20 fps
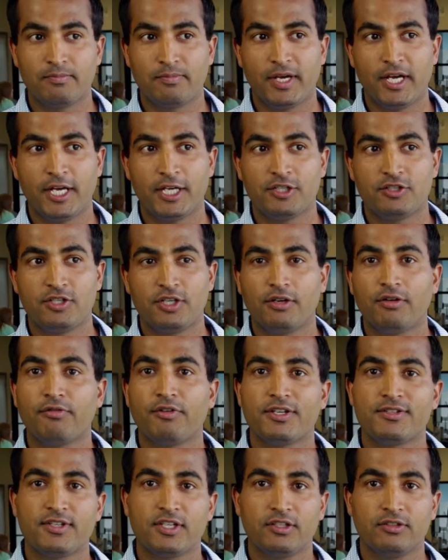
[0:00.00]
by
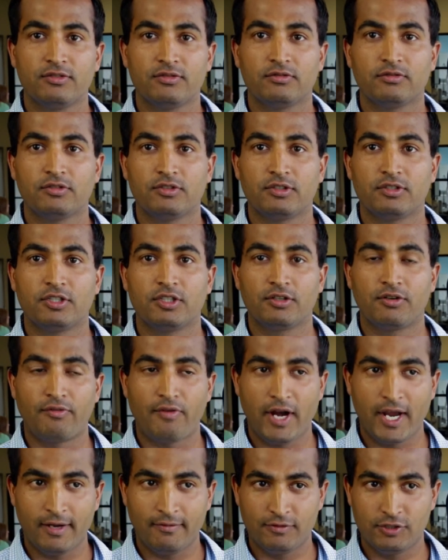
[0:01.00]
decreasing the
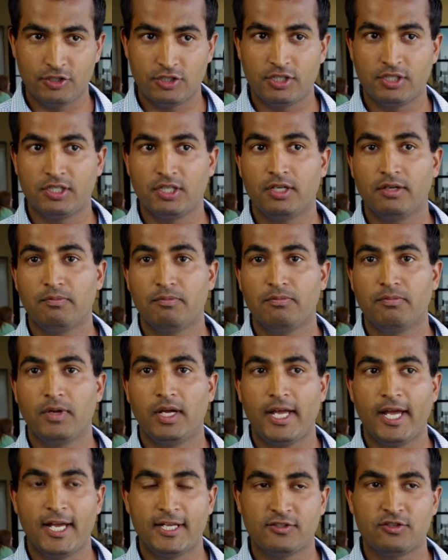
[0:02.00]
gravity
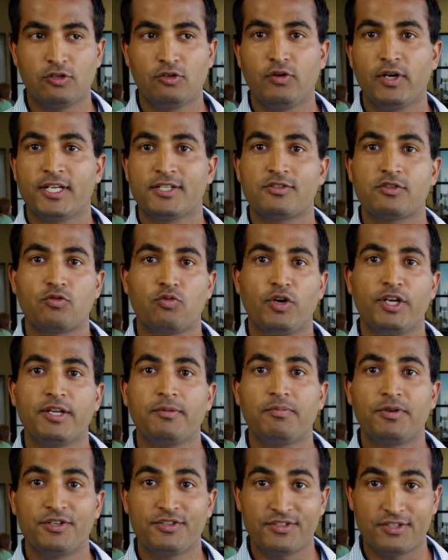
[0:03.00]
as low as
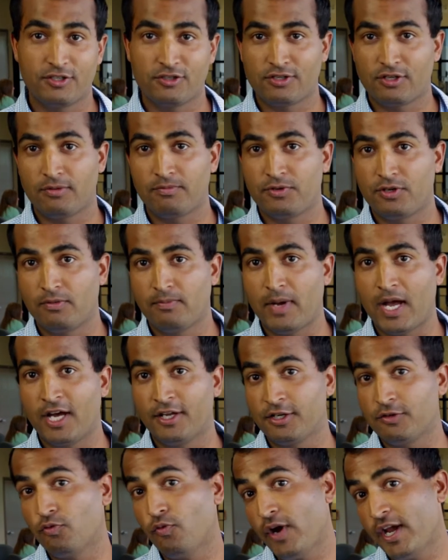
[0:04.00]
20% of your
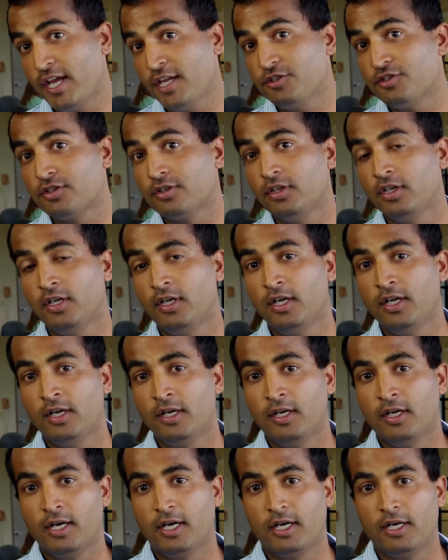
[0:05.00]
body weight.
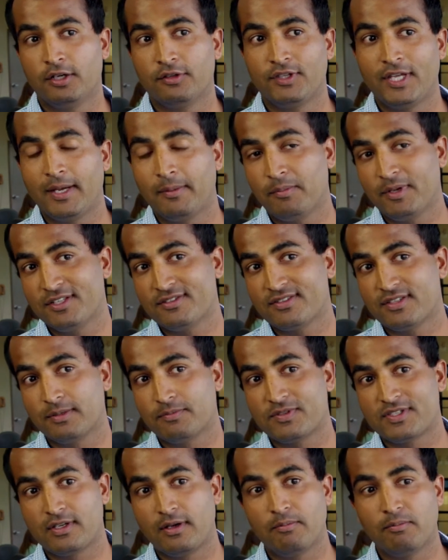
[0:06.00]
Uh, that means
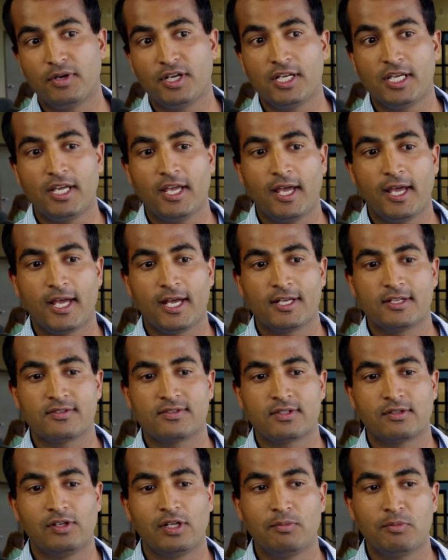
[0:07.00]
if somebody
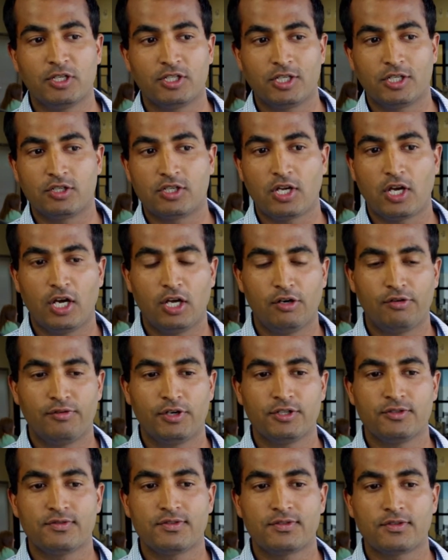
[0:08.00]
has limited
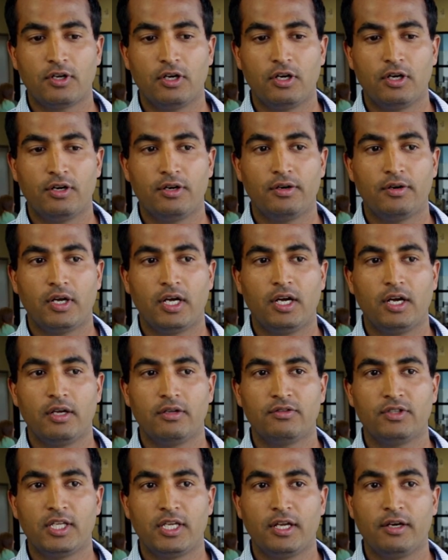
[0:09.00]
tolerance or
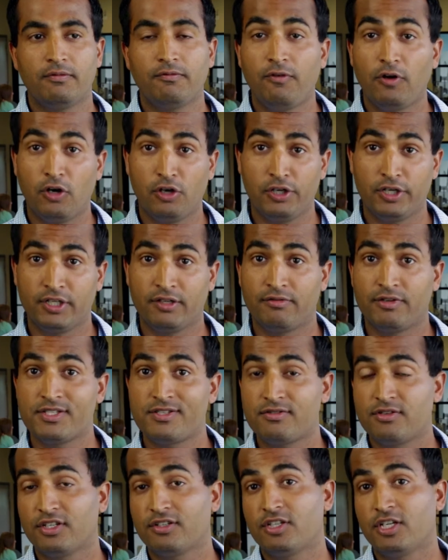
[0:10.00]
they are following
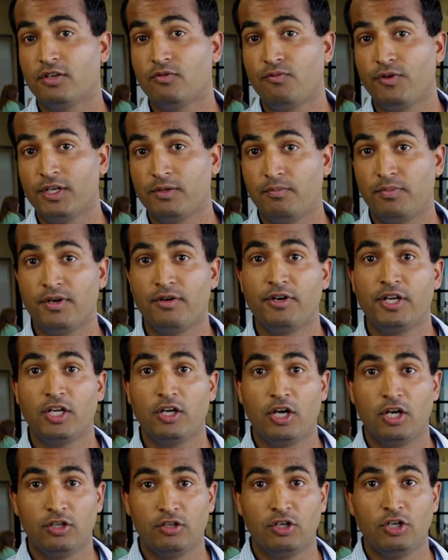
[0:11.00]
restricted weight bearing
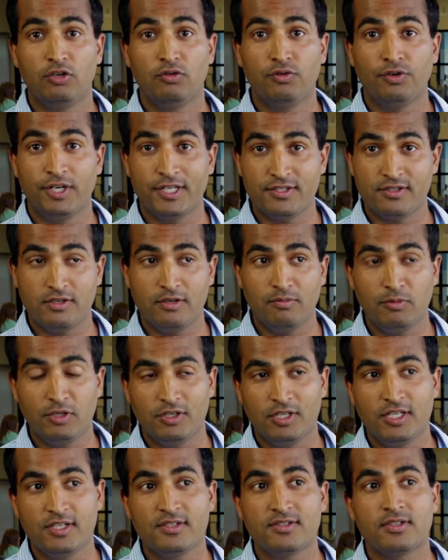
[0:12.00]
on lower
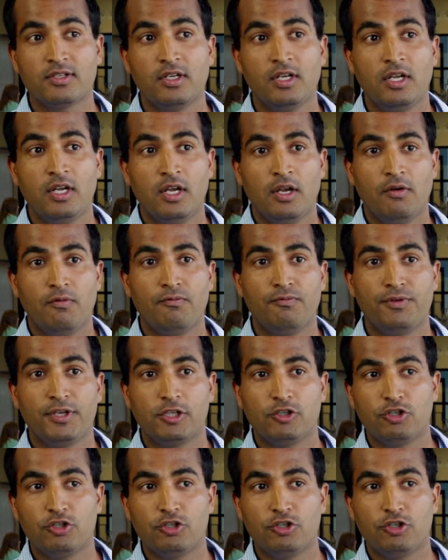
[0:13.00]
extremities, we